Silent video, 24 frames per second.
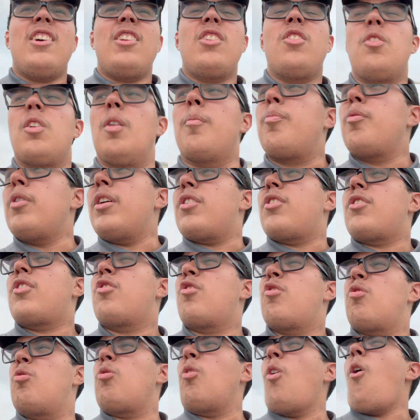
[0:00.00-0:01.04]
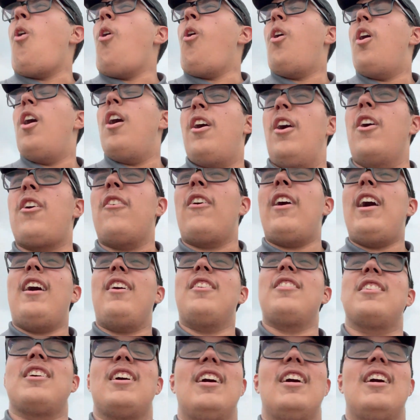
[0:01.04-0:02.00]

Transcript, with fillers: doing a brisk stroll around